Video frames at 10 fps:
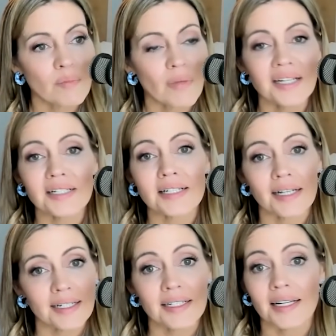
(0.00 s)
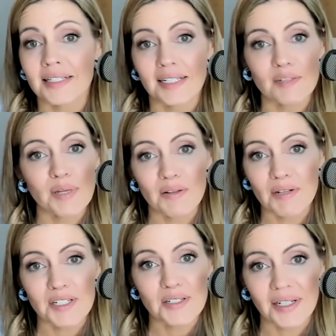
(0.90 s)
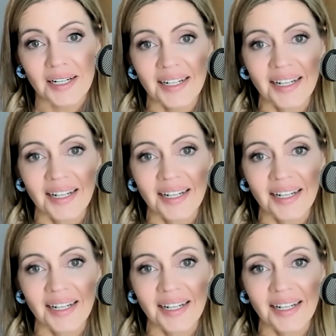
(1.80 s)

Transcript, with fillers: My anxiety cannot take being a racer again.